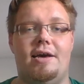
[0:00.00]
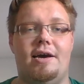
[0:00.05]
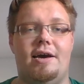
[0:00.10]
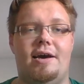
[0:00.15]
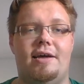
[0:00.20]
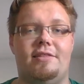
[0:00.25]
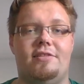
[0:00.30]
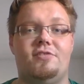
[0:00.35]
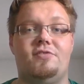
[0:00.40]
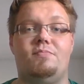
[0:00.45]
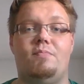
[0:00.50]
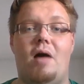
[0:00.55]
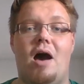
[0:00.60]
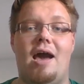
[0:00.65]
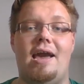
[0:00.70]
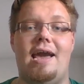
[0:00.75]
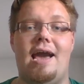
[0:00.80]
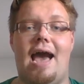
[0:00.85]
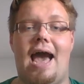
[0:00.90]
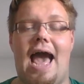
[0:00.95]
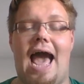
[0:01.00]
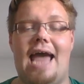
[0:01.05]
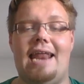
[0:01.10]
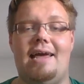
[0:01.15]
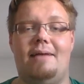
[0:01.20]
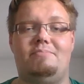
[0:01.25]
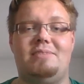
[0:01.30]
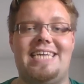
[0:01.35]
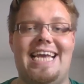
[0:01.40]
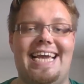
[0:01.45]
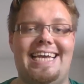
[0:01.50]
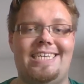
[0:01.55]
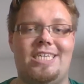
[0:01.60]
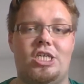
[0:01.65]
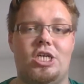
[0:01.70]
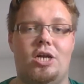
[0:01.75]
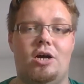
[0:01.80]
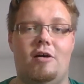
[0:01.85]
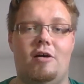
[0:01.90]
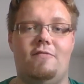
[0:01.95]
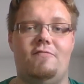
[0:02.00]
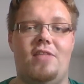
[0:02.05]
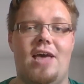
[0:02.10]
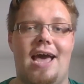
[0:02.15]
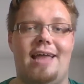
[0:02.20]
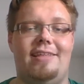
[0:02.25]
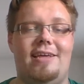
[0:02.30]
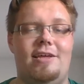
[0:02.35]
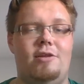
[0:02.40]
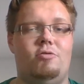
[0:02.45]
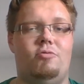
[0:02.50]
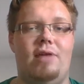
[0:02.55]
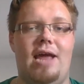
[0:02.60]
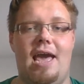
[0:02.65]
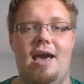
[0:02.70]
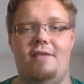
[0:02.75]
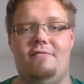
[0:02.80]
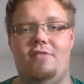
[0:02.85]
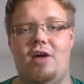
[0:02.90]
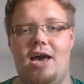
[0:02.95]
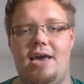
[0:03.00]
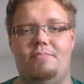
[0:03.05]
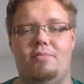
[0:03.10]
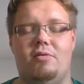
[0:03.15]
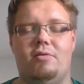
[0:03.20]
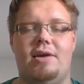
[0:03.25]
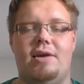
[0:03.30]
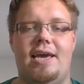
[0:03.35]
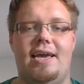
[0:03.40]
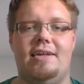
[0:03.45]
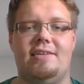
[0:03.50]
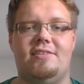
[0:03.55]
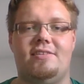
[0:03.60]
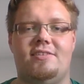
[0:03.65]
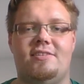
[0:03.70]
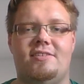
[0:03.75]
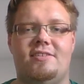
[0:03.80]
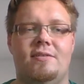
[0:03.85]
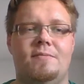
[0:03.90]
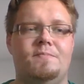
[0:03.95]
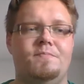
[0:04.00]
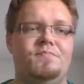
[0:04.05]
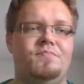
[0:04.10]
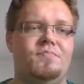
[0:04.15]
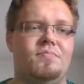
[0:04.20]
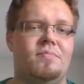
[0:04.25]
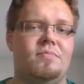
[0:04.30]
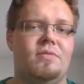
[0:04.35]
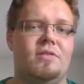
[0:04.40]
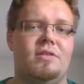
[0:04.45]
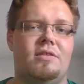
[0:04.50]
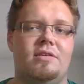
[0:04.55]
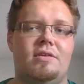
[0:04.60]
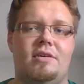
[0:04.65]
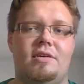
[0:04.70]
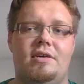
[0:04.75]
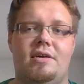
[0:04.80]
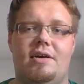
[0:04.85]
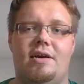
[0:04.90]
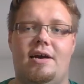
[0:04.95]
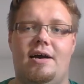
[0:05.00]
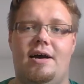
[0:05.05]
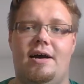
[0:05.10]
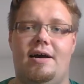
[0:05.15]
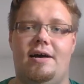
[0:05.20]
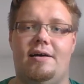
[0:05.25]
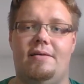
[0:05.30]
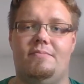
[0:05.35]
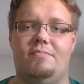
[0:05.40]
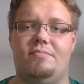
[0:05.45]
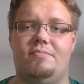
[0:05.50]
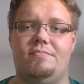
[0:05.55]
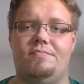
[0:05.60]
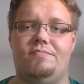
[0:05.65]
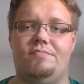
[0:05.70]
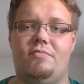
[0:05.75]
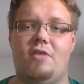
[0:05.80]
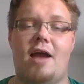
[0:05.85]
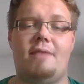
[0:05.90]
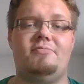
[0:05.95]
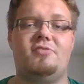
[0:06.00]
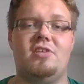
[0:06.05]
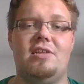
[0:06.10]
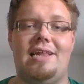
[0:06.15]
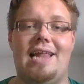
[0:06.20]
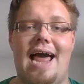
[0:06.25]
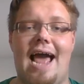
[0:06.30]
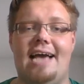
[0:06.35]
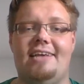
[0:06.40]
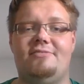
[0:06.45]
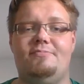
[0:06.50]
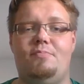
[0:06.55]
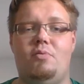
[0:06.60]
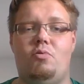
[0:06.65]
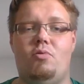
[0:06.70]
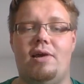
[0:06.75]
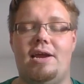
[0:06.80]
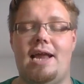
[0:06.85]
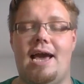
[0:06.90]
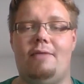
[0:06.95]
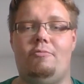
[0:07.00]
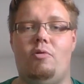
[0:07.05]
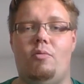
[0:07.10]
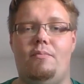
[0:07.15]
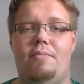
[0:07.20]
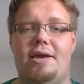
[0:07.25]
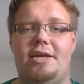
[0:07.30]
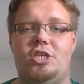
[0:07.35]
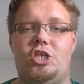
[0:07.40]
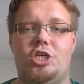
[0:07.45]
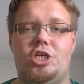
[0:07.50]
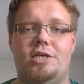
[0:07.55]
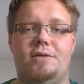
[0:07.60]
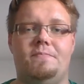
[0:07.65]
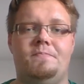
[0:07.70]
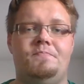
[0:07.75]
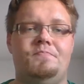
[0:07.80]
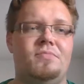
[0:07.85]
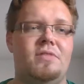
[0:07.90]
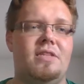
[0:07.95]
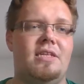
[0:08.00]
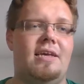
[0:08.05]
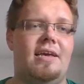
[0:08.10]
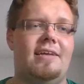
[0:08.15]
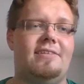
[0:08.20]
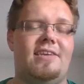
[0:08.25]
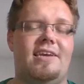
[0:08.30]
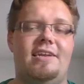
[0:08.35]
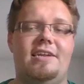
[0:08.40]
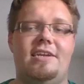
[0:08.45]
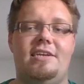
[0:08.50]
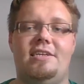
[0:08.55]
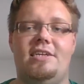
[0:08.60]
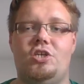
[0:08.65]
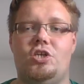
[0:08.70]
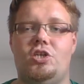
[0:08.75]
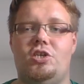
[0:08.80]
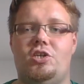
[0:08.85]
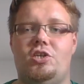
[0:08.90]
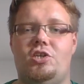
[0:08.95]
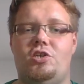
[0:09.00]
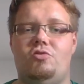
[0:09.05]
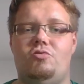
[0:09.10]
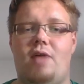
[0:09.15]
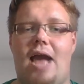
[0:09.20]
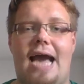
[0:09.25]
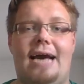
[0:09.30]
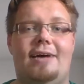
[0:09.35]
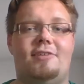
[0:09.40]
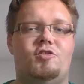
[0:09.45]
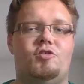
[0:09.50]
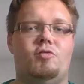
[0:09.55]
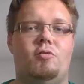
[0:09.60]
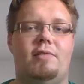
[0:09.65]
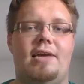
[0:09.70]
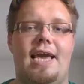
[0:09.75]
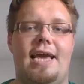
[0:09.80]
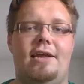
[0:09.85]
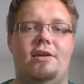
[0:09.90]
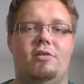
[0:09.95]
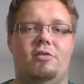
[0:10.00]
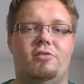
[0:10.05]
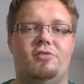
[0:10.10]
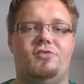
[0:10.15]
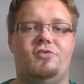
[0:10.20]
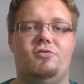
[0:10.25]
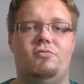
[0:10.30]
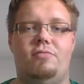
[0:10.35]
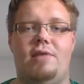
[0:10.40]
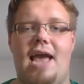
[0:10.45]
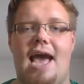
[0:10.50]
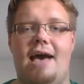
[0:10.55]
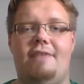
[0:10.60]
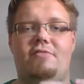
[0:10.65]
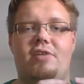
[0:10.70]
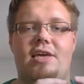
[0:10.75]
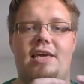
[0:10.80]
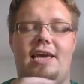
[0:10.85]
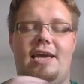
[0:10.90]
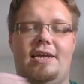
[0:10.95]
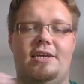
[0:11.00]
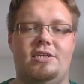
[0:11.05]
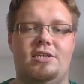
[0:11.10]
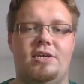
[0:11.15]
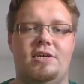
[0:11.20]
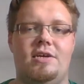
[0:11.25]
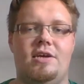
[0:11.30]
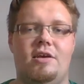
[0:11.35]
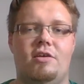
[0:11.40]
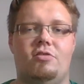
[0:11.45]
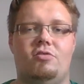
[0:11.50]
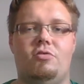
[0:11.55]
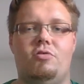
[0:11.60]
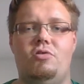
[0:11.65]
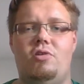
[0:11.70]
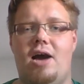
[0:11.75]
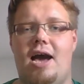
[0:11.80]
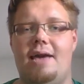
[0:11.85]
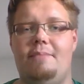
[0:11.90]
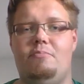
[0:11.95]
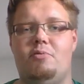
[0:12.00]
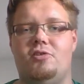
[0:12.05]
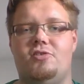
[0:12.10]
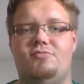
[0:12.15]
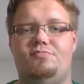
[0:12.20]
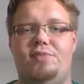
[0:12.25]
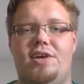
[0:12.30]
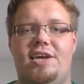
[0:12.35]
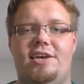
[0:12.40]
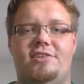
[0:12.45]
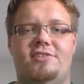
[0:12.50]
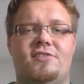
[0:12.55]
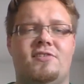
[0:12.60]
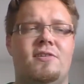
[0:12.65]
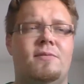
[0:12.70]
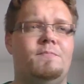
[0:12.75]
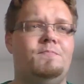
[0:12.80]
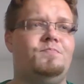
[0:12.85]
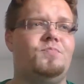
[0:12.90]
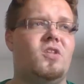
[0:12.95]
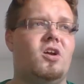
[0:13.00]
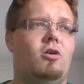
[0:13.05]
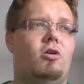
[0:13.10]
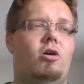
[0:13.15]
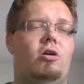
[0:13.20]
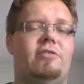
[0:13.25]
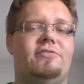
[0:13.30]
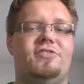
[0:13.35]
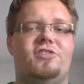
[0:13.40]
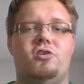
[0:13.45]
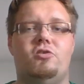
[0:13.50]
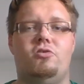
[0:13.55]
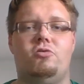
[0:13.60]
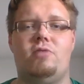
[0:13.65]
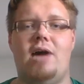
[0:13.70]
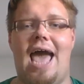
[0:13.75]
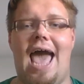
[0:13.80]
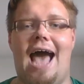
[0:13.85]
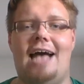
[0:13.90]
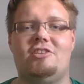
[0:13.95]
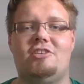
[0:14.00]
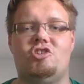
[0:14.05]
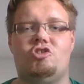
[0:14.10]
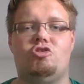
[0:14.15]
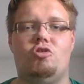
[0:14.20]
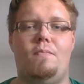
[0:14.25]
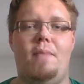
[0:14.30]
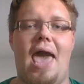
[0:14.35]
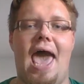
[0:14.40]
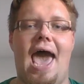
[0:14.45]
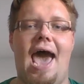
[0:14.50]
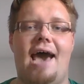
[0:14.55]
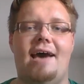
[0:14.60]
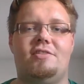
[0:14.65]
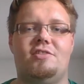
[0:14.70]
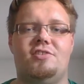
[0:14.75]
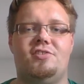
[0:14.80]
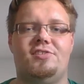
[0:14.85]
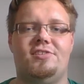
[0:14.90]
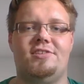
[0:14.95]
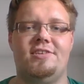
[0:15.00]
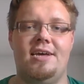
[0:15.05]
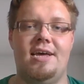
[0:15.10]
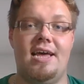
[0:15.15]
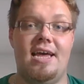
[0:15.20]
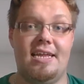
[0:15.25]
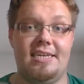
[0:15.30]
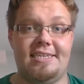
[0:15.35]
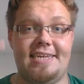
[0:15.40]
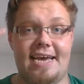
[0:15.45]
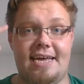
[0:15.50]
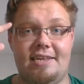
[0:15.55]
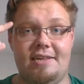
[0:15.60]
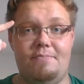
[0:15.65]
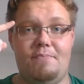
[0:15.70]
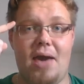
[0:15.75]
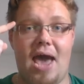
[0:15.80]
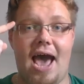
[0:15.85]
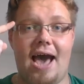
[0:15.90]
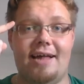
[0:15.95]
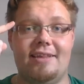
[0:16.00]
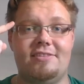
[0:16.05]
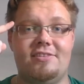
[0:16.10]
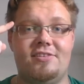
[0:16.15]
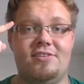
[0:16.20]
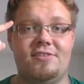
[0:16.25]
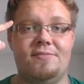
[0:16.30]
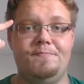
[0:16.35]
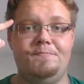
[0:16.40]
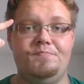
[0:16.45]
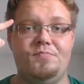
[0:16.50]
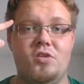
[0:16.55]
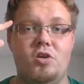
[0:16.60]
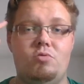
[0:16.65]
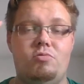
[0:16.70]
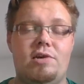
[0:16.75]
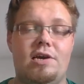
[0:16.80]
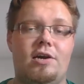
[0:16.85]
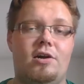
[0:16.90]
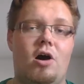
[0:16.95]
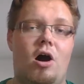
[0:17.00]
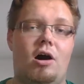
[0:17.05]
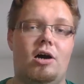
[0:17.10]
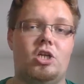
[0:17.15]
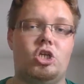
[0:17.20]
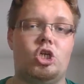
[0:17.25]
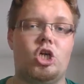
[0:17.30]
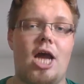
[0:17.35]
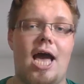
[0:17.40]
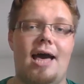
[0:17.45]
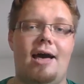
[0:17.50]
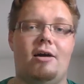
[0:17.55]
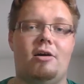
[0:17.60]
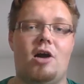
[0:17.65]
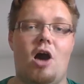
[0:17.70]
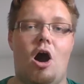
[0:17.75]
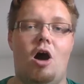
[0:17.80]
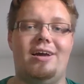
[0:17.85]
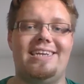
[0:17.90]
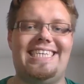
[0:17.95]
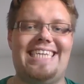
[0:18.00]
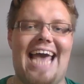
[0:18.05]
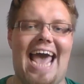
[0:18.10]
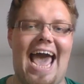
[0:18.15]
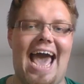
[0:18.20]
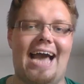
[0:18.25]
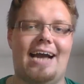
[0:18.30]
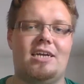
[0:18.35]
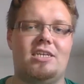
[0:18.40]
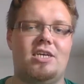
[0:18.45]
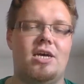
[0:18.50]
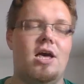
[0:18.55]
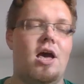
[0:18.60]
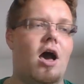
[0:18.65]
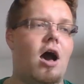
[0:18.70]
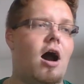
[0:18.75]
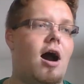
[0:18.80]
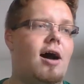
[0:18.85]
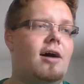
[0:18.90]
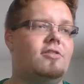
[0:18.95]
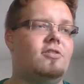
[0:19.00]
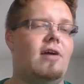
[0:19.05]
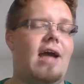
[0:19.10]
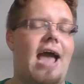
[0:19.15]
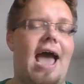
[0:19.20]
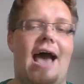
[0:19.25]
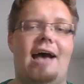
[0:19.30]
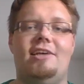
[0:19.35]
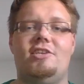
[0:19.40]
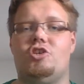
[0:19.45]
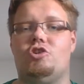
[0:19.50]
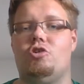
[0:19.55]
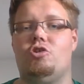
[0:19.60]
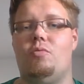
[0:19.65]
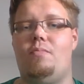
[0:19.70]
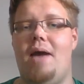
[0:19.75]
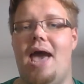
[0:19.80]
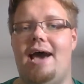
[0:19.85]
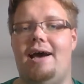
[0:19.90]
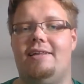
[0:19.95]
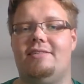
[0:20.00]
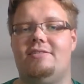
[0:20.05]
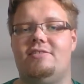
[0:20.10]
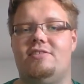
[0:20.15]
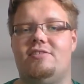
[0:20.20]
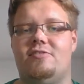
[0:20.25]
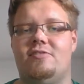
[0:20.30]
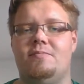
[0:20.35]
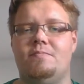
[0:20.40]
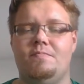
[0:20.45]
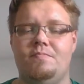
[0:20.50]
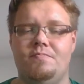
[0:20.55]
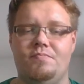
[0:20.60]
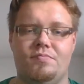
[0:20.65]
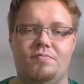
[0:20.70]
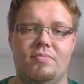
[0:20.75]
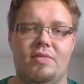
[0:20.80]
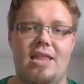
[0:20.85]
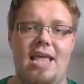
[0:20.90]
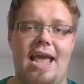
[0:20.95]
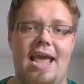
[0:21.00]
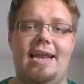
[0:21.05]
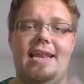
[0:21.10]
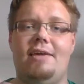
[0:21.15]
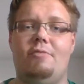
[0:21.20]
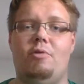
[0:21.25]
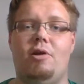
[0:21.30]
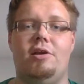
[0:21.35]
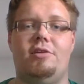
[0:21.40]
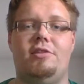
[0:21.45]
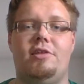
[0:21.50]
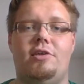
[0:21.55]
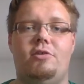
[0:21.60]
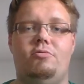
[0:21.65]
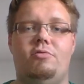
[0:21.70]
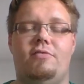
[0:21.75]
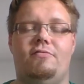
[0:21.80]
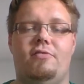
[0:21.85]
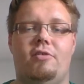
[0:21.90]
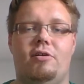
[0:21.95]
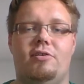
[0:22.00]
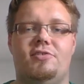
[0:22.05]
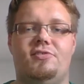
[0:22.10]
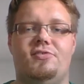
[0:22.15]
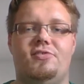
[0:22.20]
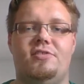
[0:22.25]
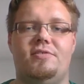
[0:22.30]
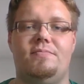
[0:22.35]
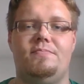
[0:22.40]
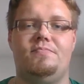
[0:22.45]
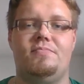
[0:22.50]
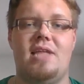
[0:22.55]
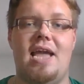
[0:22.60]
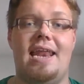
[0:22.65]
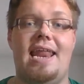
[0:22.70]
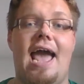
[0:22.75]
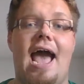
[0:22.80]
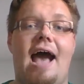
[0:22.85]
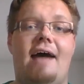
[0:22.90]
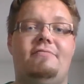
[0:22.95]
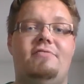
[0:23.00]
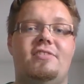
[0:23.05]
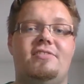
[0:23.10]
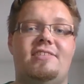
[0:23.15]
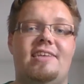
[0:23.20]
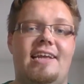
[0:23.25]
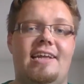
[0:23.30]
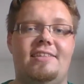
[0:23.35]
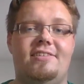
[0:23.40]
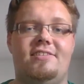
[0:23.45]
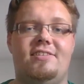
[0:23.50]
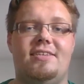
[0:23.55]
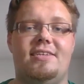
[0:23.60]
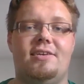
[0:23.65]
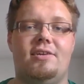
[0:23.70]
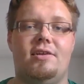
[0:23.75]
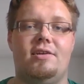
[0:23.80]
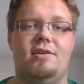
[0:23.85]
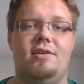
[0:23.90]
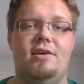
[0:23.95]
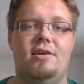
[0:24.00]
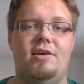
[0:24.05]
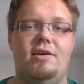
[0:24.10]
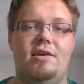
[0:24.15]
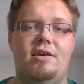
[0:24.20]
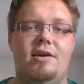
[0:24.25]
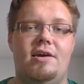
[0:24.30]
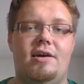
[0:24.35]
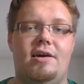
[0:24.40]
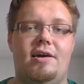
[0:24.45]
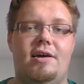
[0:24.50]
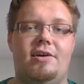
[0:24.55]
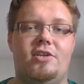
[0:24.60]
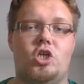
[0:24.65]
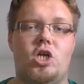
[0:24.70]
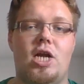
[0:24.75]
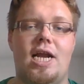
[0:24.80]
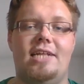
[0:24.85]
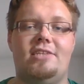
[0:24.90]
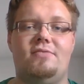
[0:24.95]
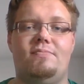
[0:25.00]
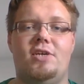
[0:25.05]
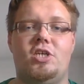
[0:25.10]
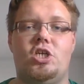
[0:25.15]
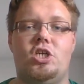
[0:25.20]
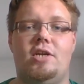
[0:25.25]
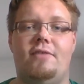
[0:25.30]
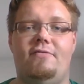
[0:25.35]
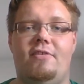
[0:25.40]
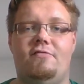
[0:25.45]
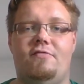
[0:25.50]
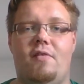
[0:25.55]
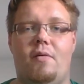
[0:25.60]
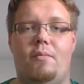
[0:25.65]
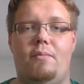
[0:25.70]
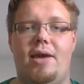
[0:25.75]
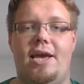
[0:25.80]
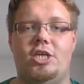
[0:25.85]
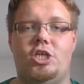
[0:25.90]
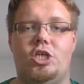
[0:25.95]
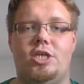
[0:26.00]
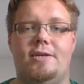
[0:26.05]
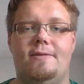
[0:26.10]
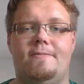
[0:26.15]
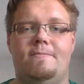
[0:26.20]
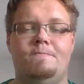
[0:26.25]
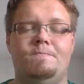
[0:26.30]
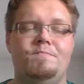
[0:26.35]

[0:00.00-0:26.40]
This is my adaptation of that. They don't have hyper gates. Perhaps the last point I will mention is, in addition to astral gators who navigate through hyperspace, there are also astral paths, telepaths who can contact other astropaths anywhere in the universe and have this instant transmission of information.